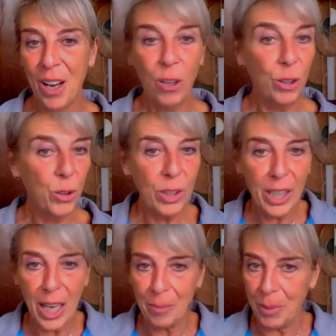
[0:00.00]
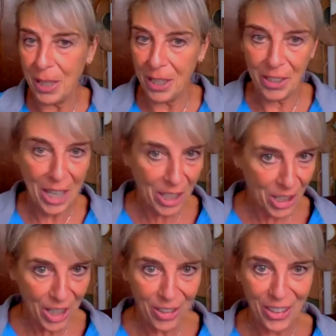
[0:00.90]
Although they can be
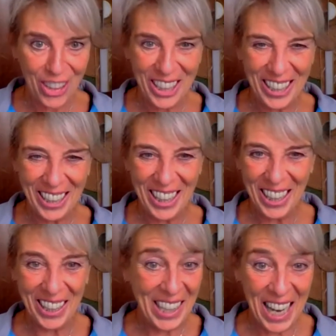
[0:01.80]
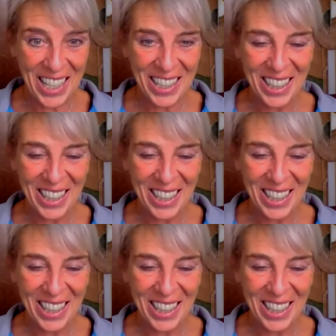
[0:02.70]
intelligent, again,